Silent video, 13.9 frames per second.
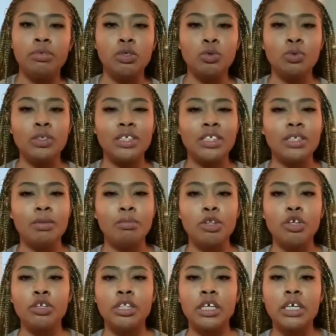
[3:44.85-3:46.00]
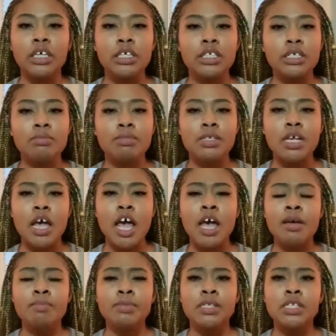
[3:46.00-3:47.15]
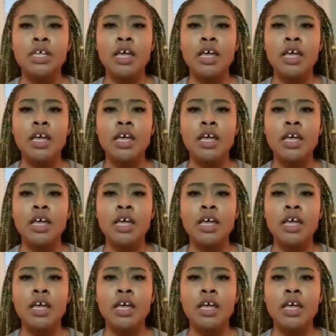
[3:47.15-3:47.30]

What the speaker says: doing similar things sometimes.